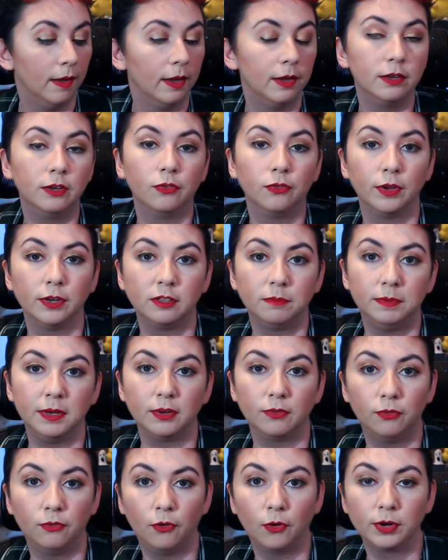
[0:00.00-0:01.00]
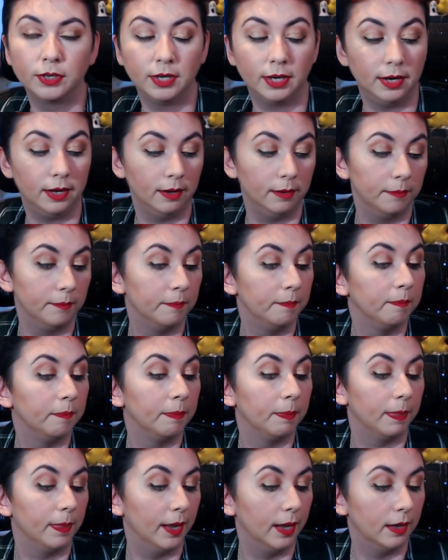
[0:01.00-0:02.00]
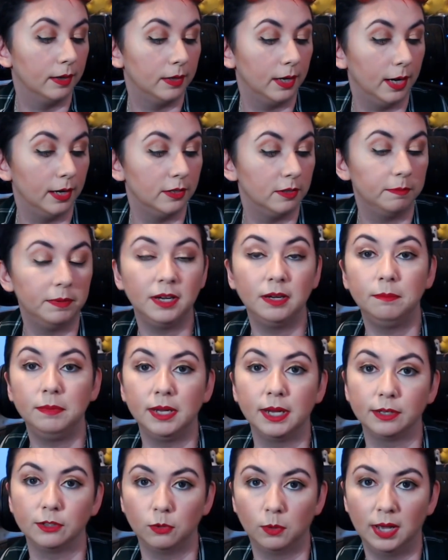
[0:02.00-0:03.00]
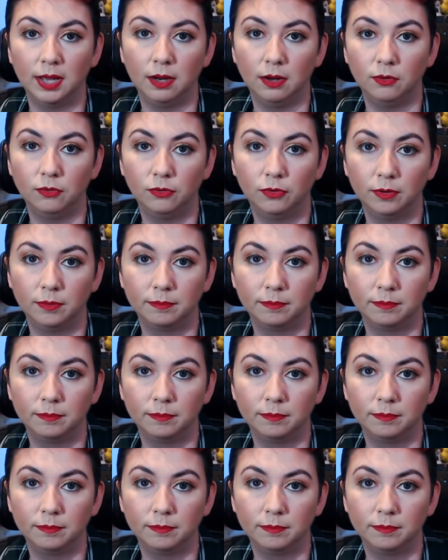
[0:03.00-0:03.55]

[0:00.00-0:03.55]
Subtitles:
defense being 14, and HP being 12.